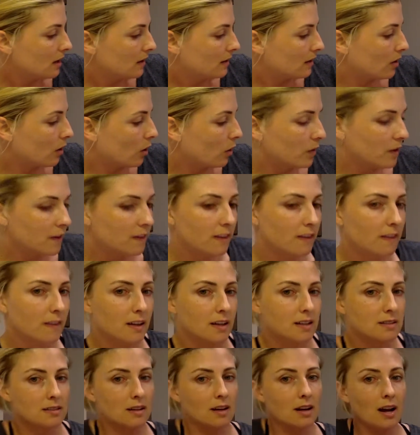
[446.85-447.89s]
the only thing
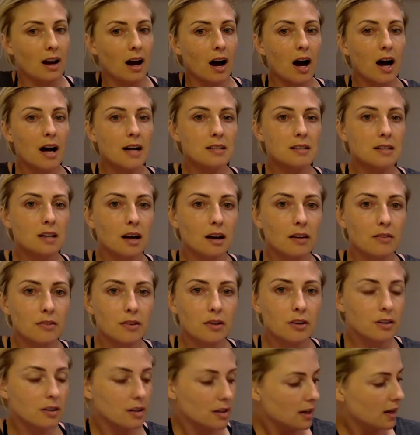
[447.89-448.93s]
that is not
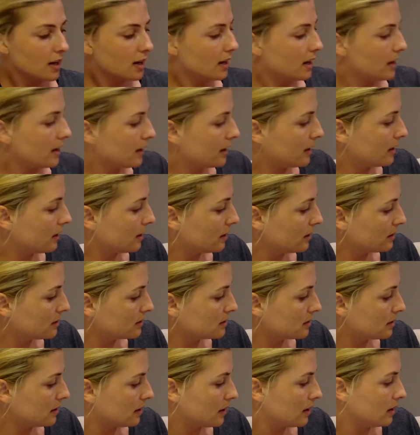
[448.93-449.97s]
covered is
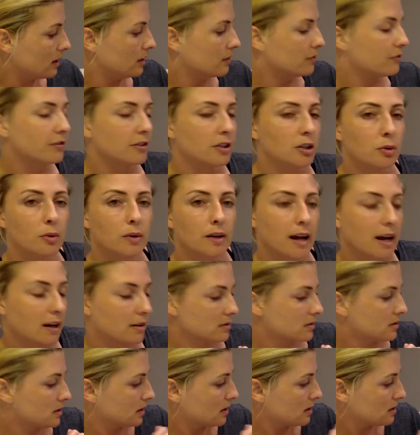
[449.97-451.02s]
the fluid
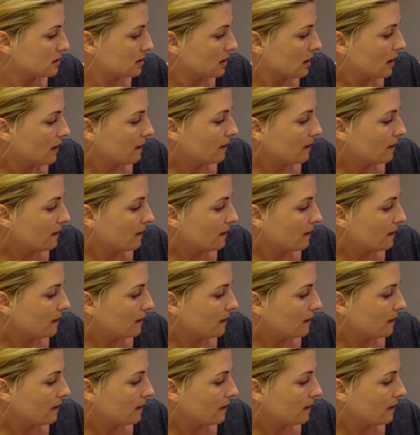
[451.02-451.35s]
ounces.